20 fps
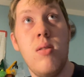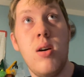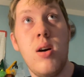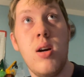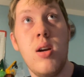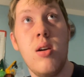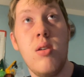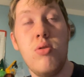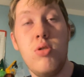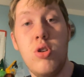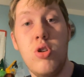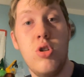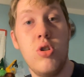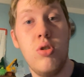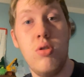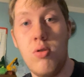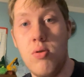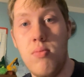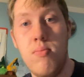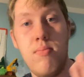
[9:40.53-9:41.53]
I'm not too
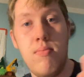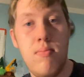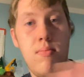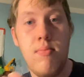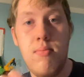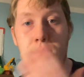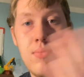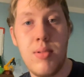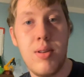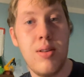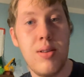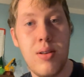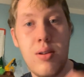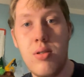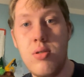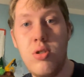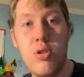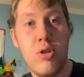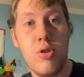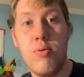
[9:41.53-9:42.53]
sure.
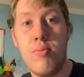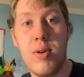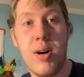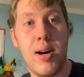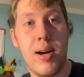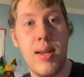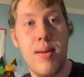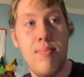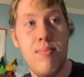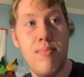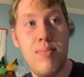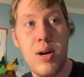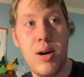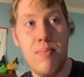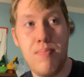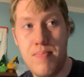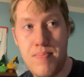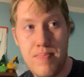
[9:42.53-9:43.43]
Not too sure why, but